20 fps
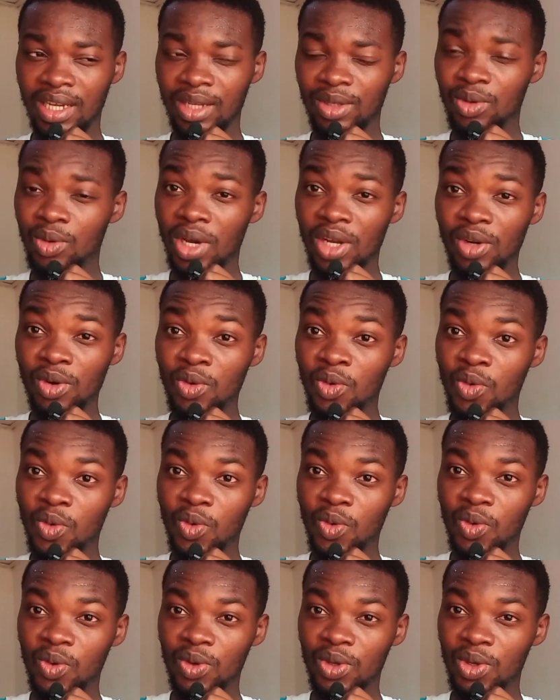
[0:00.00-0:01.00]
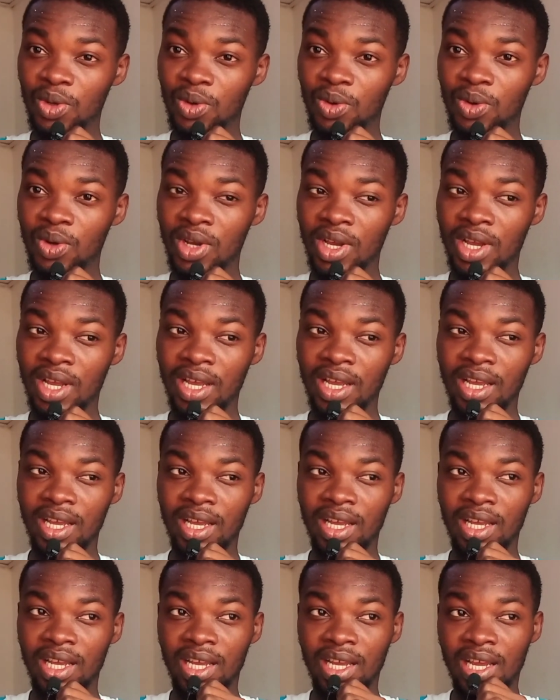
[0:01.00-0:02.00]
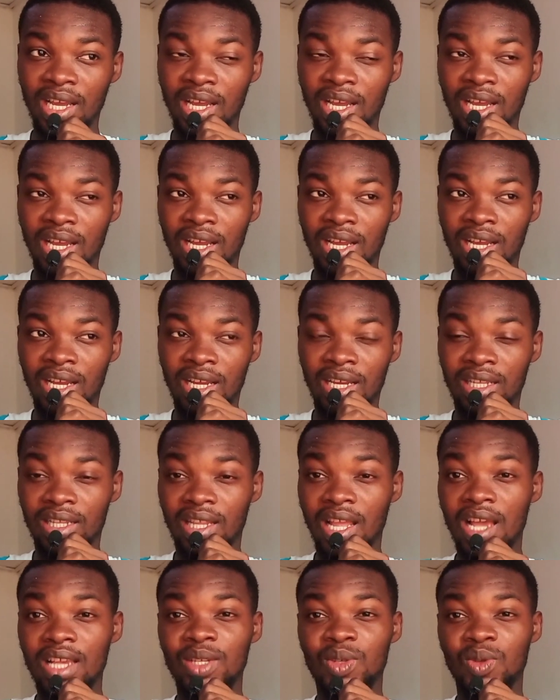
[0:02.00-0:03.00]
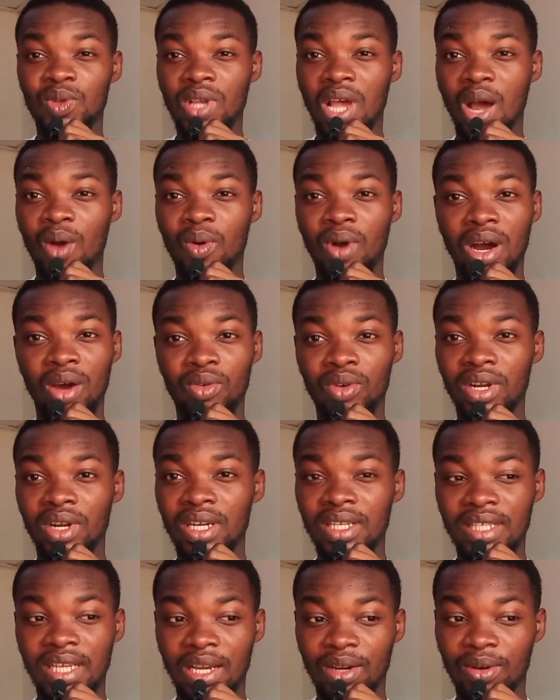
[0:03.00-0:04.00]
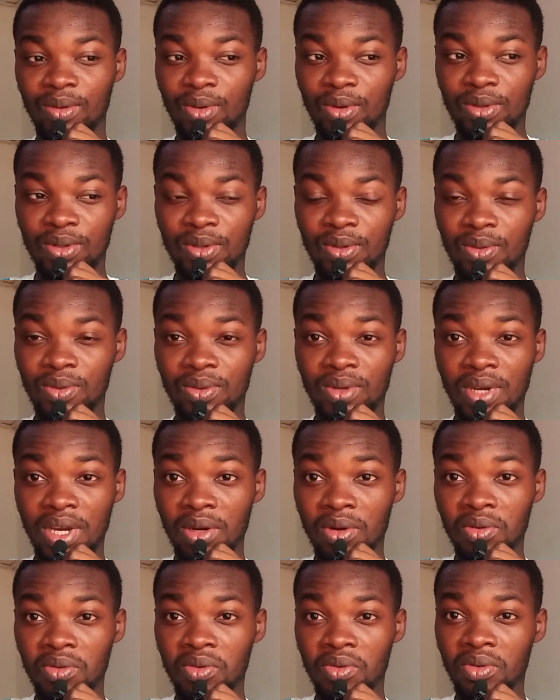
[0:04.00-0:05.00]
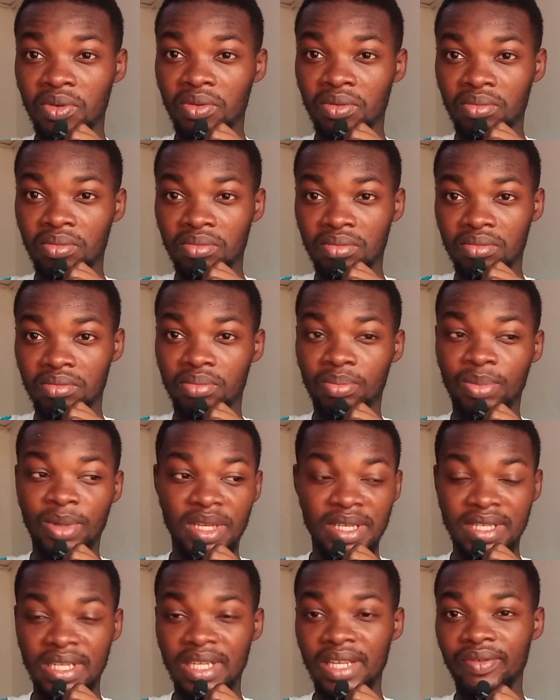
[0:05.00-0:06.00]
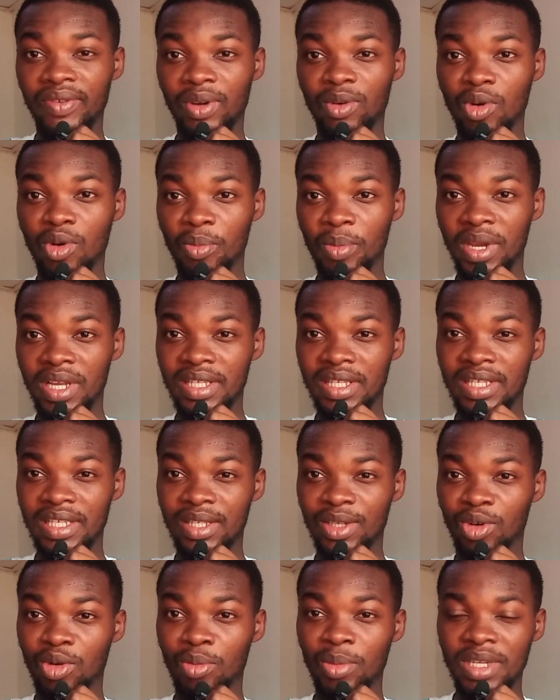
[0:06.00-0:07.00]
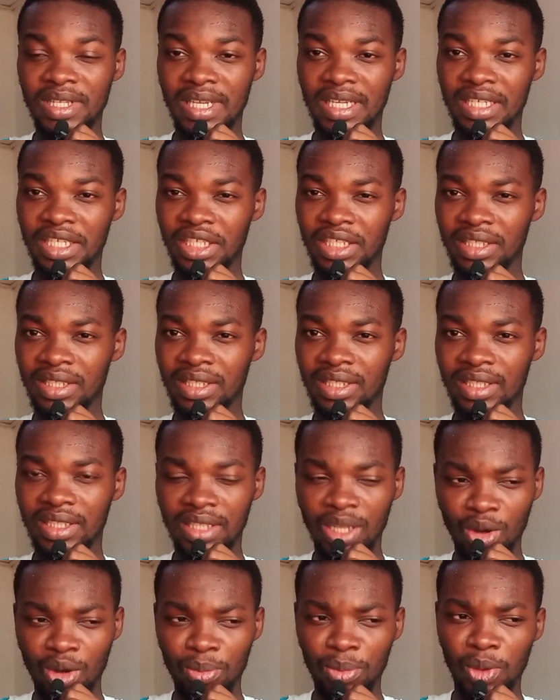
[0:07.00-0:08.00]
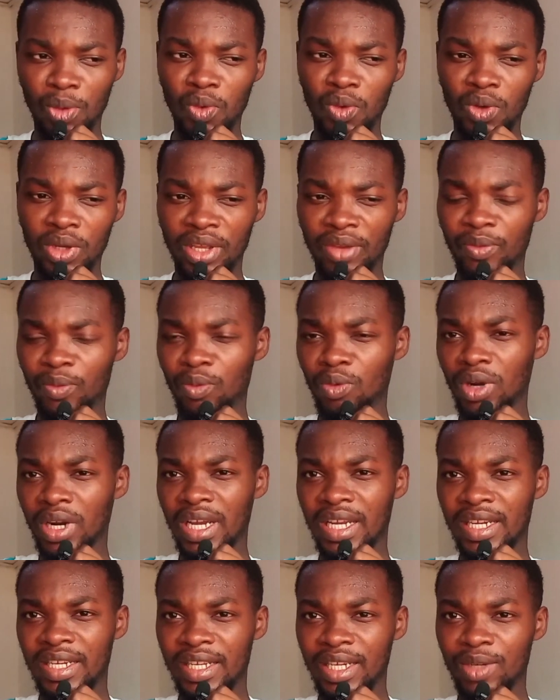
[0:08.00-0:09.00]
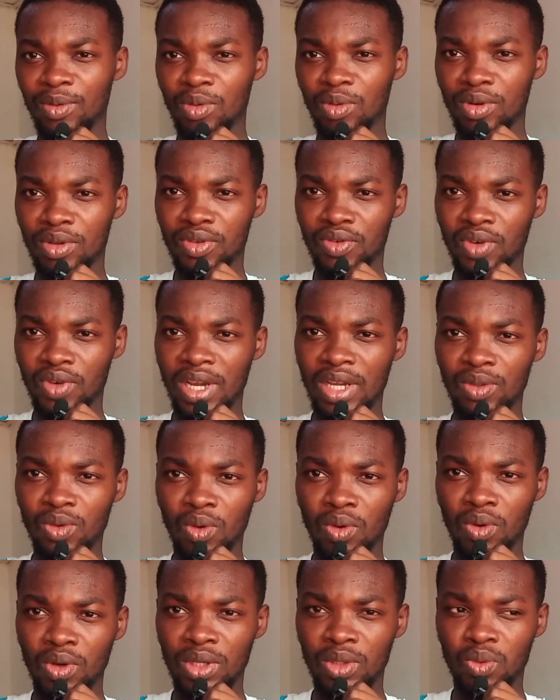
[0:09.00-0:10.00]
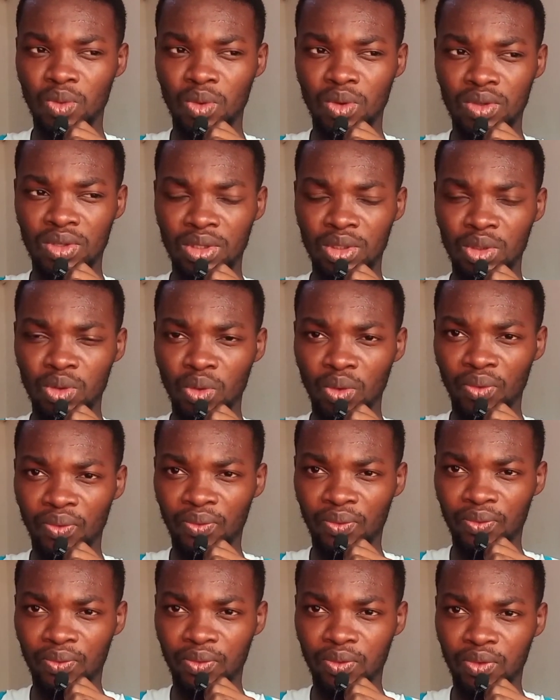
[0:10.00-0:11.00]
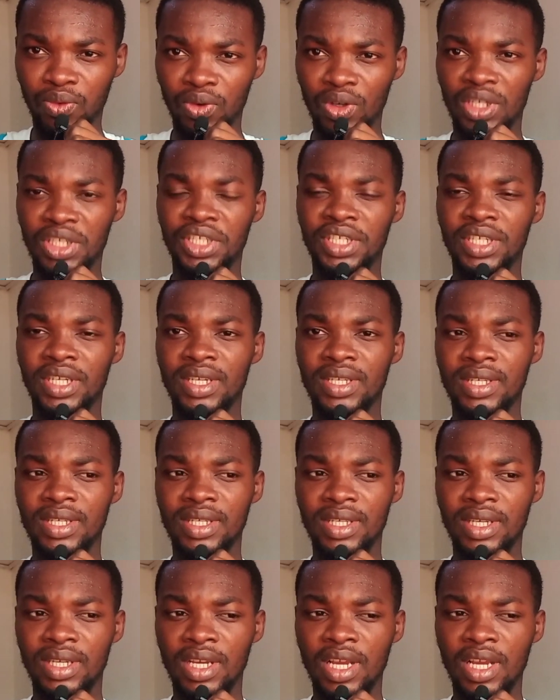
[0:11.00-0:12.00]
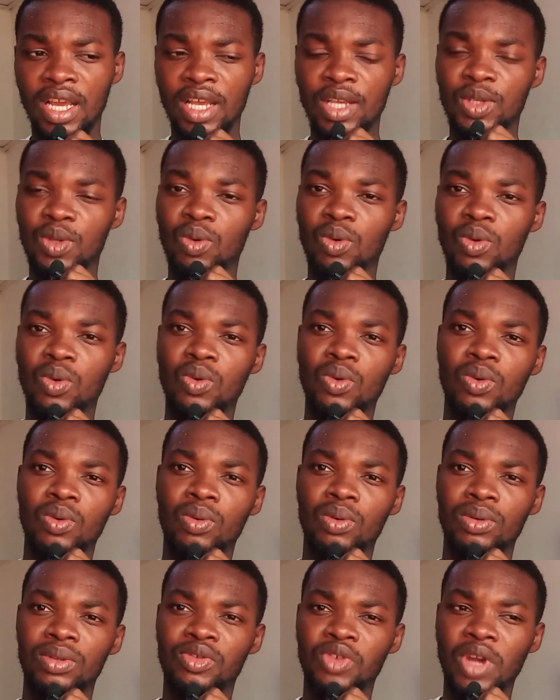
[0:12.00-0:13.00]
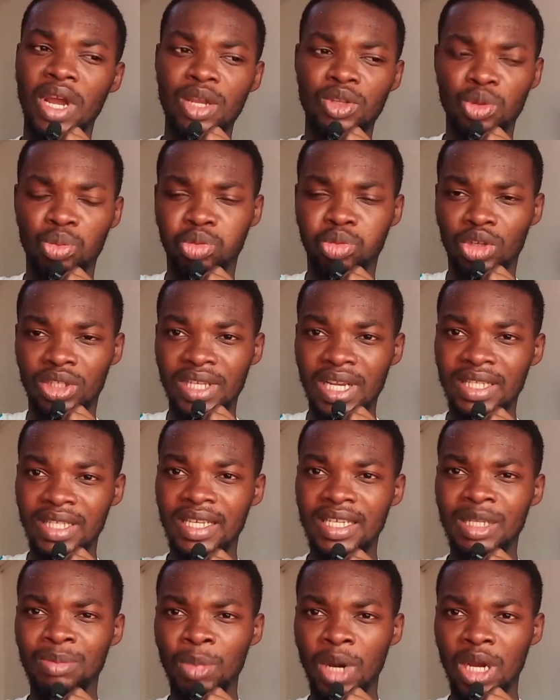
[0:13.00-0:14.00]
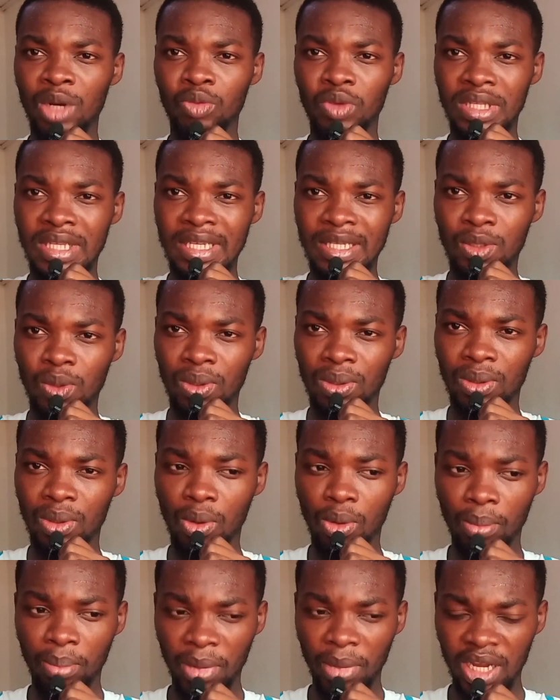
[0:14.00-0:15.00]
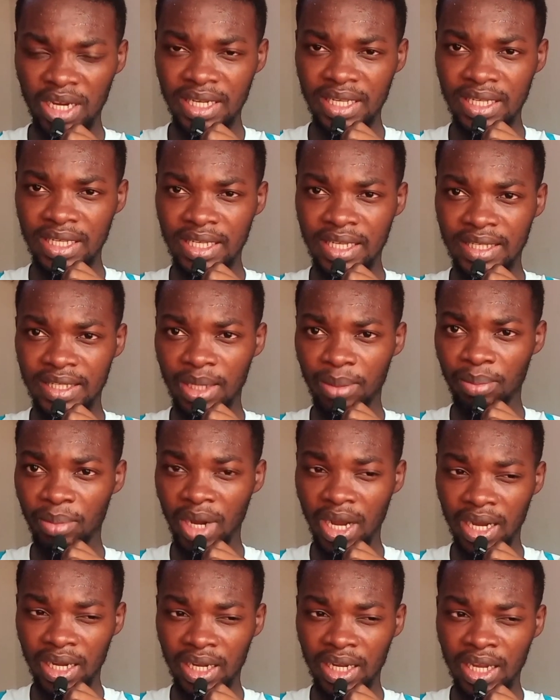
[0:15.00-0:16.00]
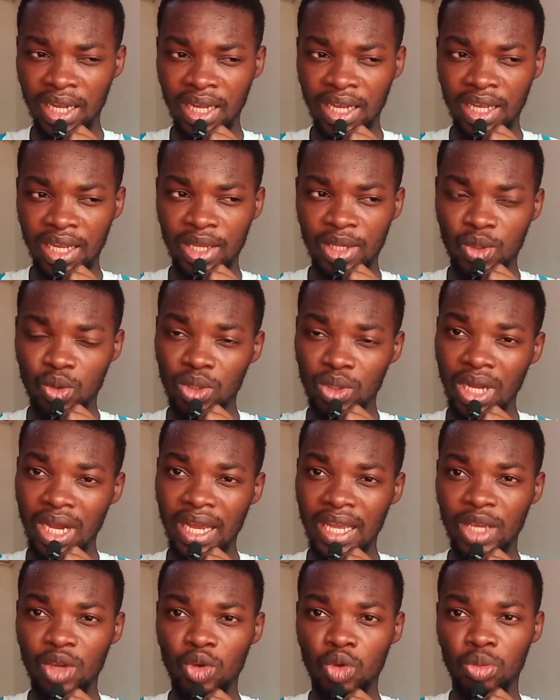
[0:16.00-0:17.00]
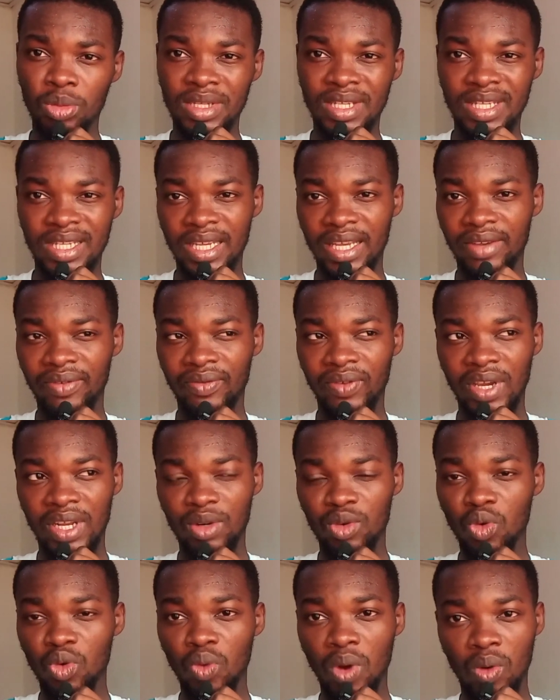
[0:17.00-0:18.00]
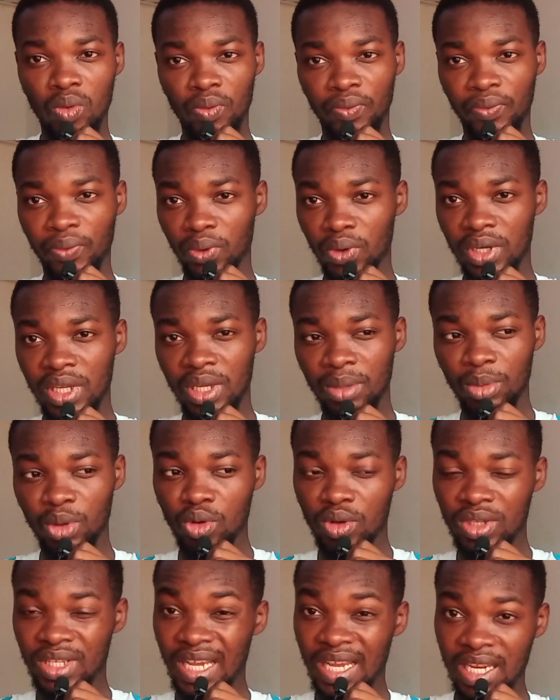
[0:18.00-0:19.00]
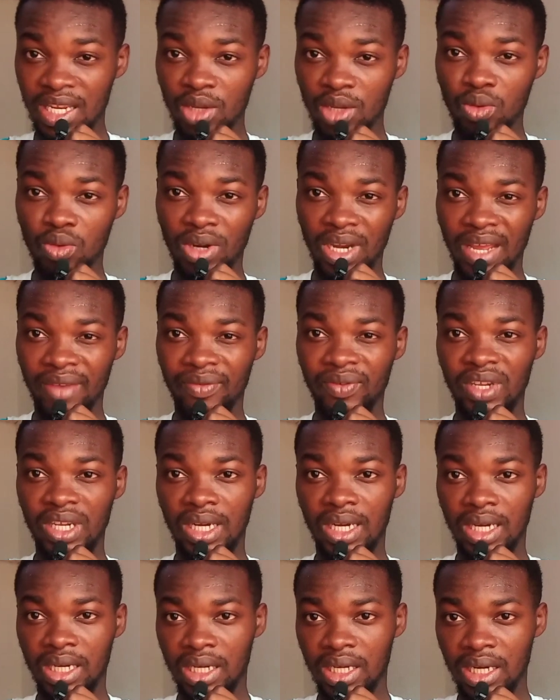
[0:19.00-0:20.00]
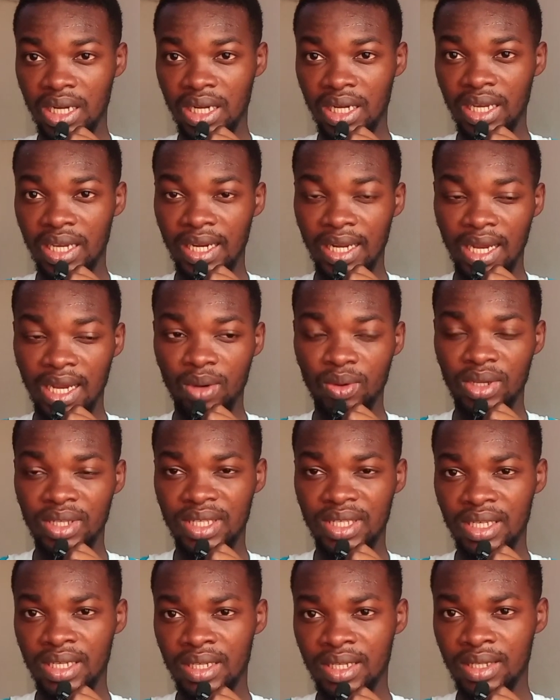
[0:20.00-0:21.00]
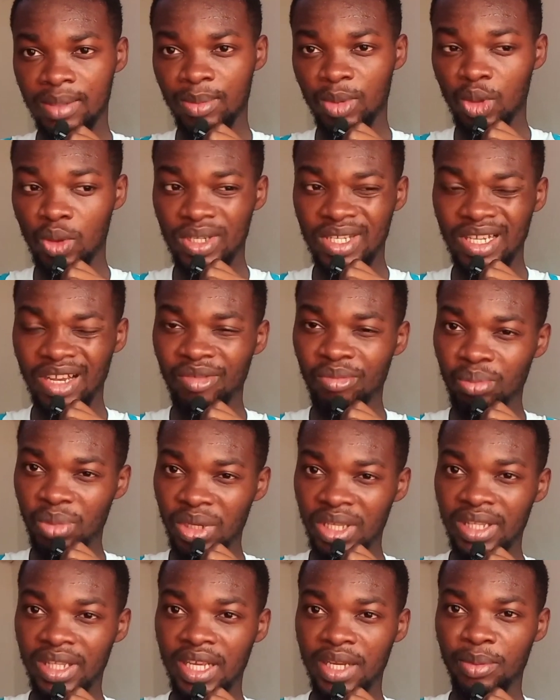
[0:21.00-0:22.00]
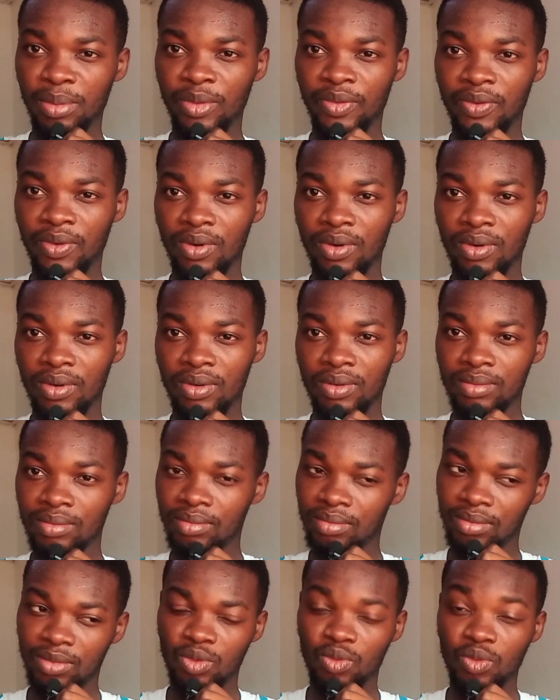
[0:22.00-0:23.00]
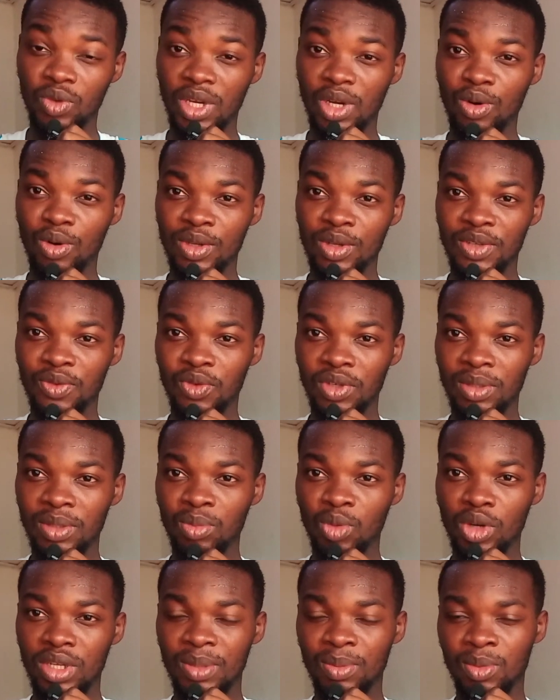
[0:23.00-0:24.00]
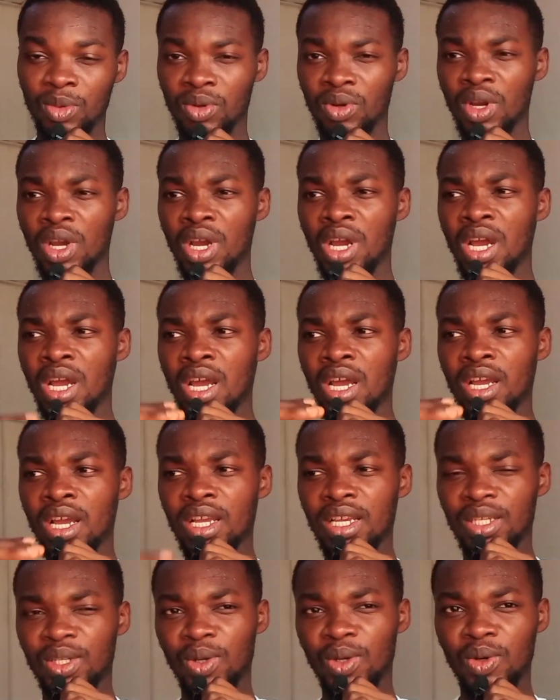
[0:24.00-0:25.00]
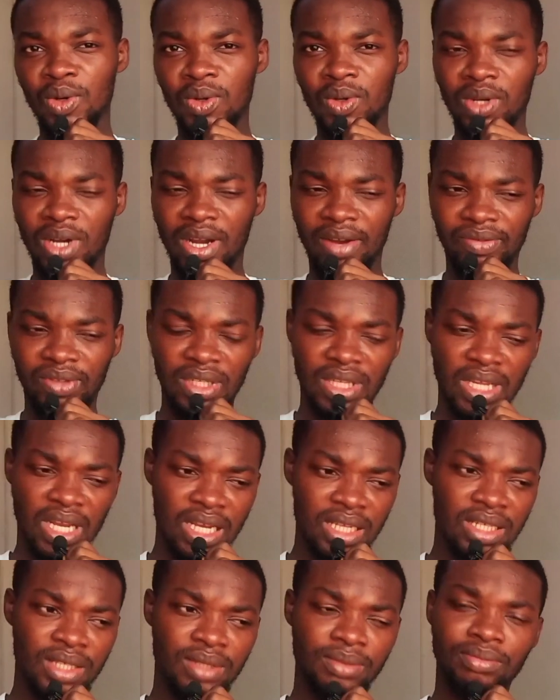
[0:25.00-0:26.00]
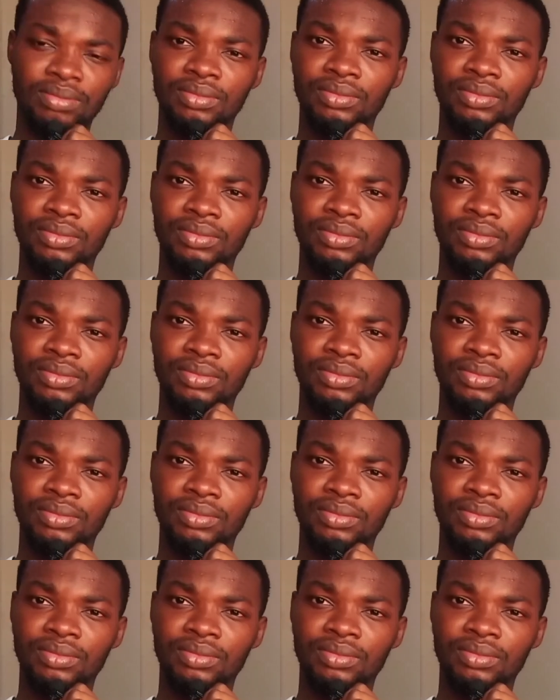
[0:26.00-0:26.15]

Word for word: though i don't know you know that's how arrogant i was too i don't know please leave a comment in the comment section down below if what i did was right or it was you know foolishness so trying to protect this man with his money in the bag so that he will be safe and no one will fraud him because I knew life in Accra and how it is because I've been there before. We are all street boys, bro. So after that,